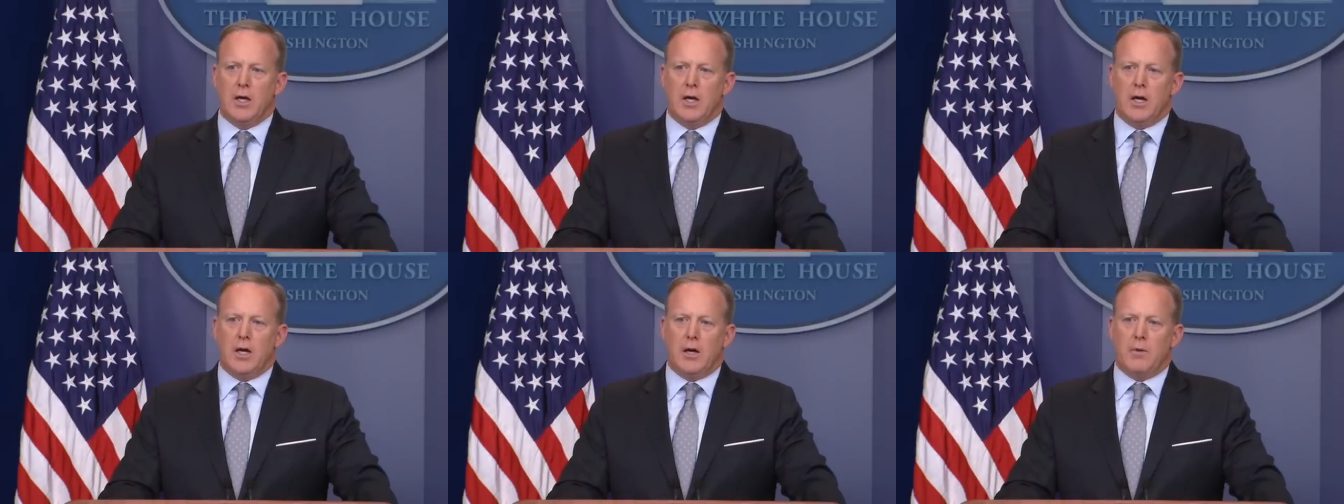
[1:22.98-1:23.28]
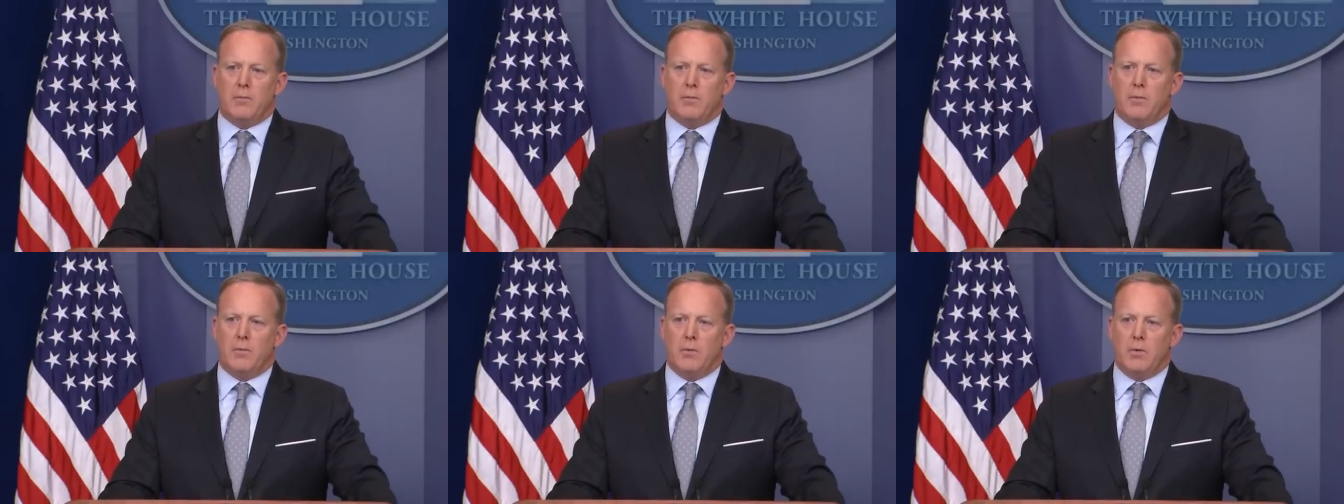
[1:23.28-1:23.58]

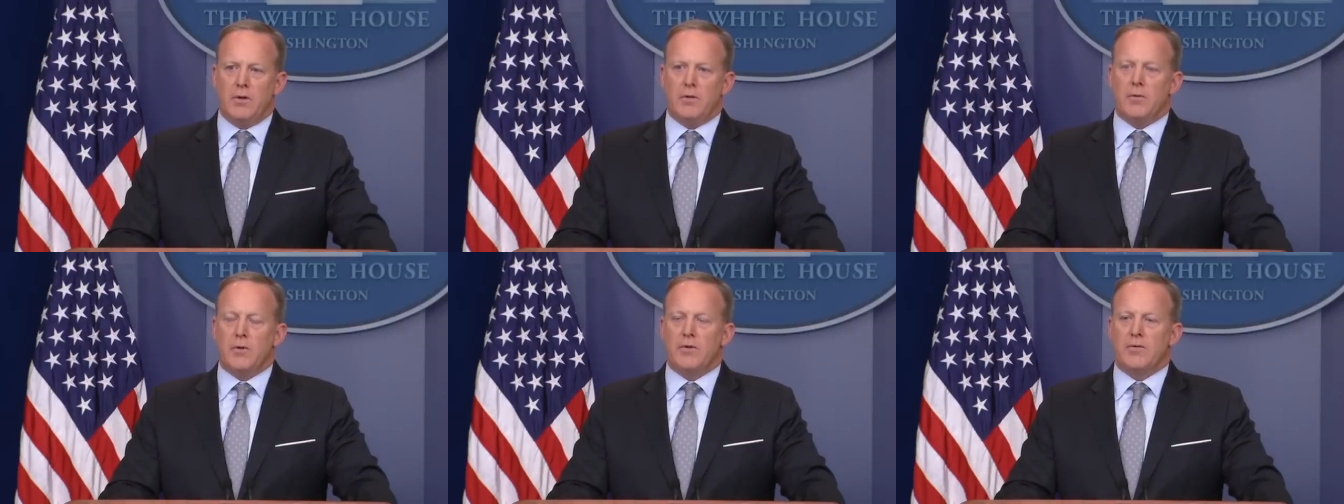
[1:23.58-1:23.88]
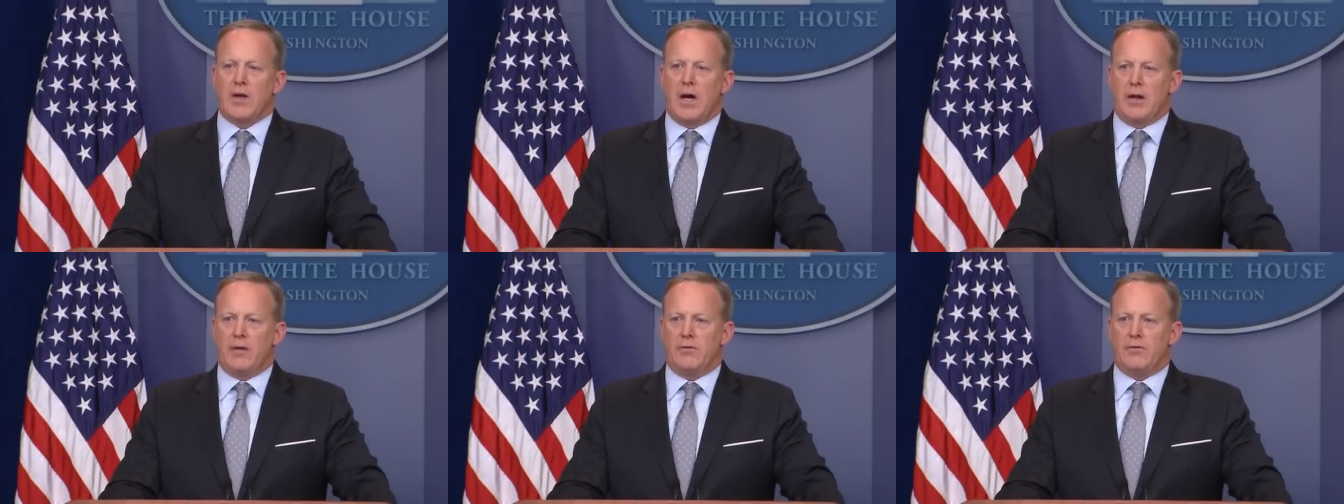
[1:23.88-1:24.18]
Um, we,
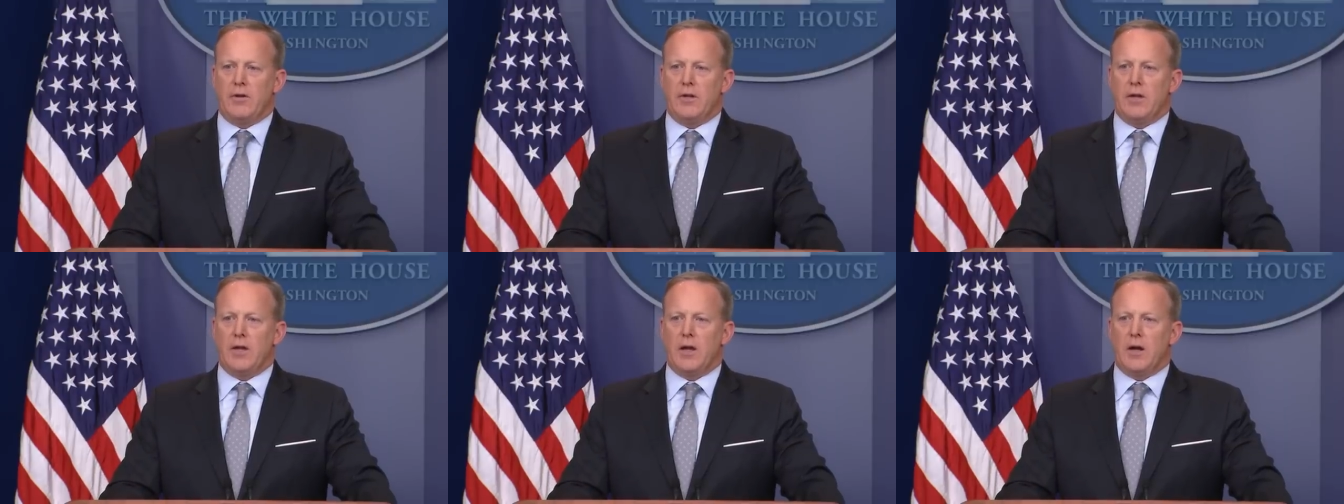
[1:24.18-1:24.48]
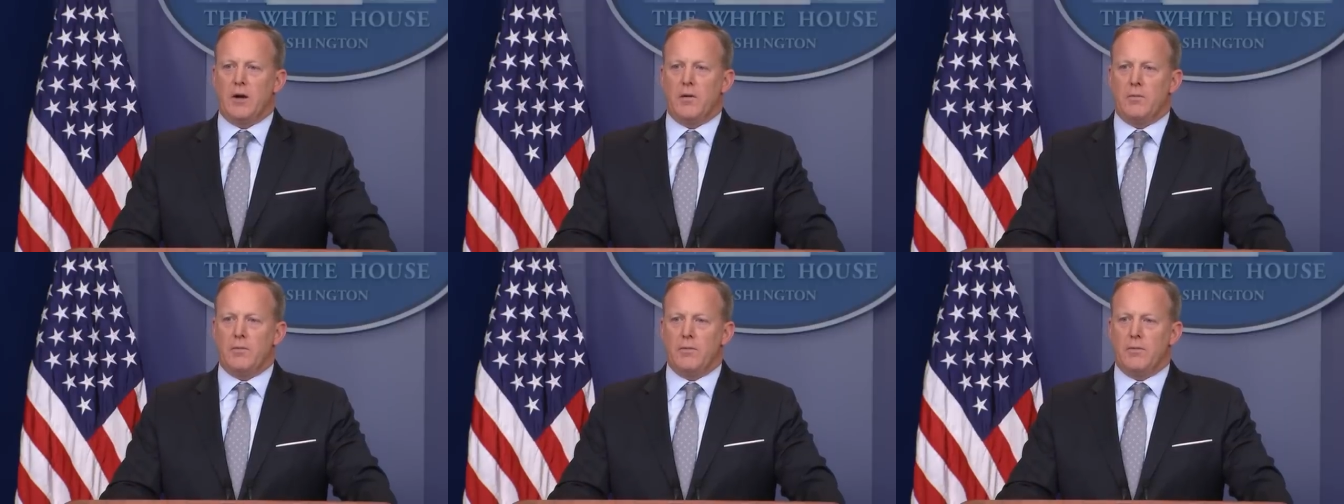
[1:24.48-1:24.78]
we've got to see
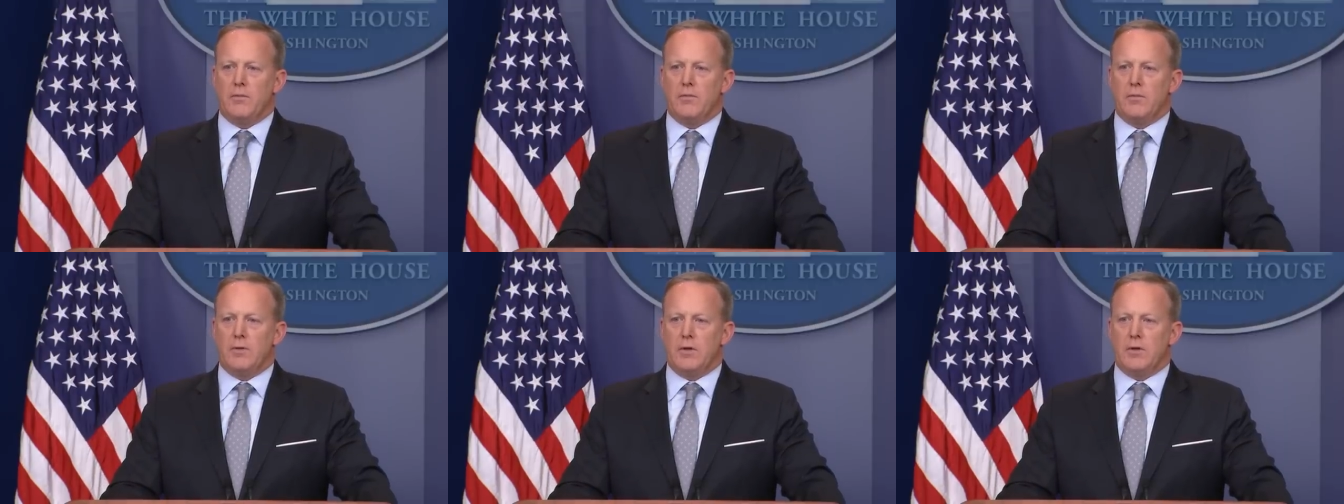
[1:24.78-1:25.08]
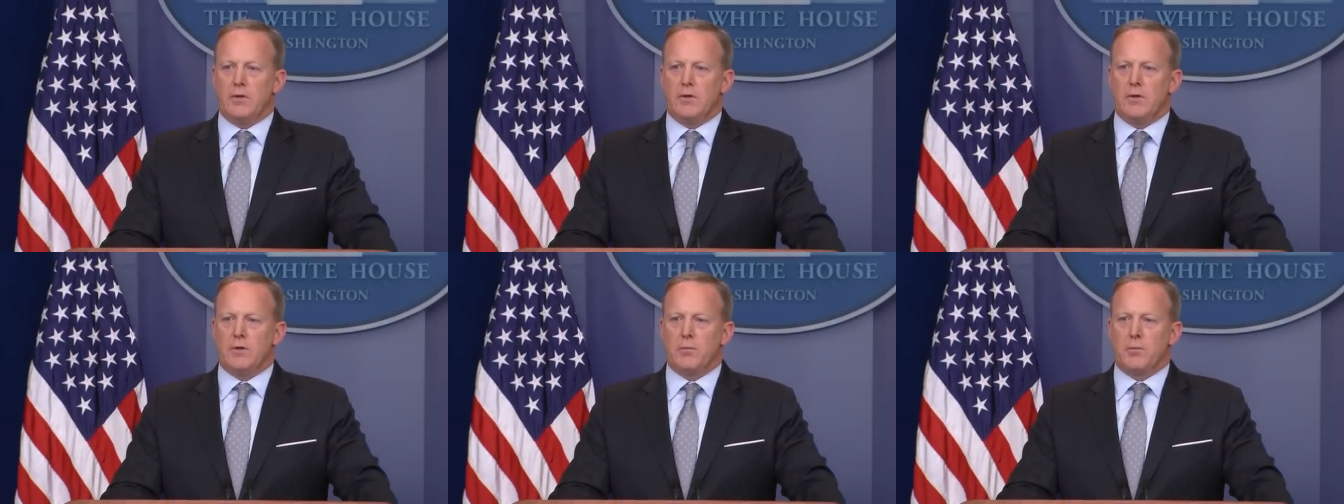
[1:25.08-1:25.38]
their
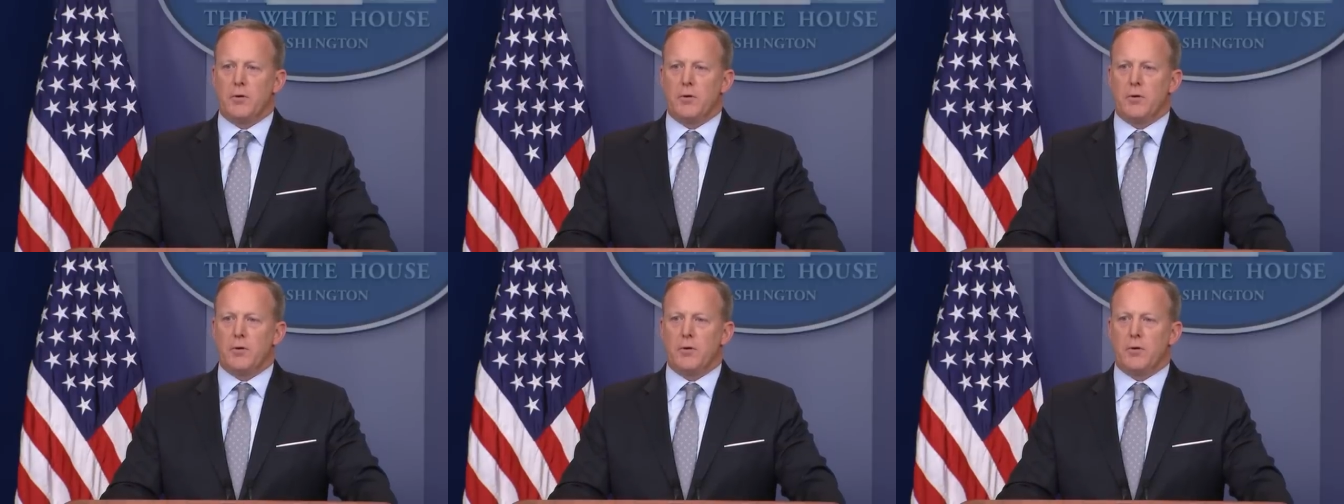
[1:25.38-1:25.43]
the